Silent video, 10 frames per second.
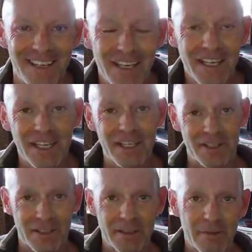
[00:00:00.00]
it
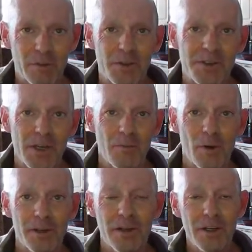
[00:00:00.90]
is living with
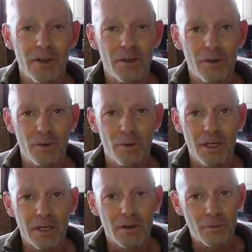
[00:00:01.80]
someone who
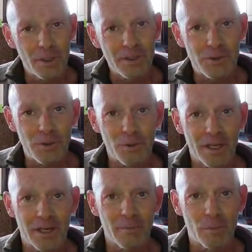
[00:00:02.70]
reads you
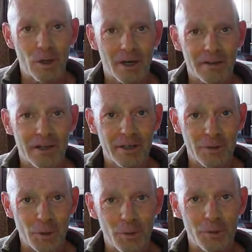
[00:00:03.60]
like a book that you're
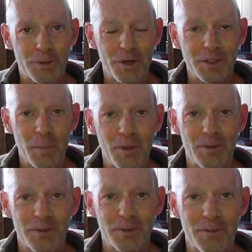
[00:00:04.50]
totally
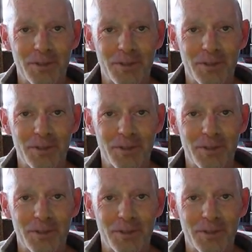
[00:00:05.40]
transparent to.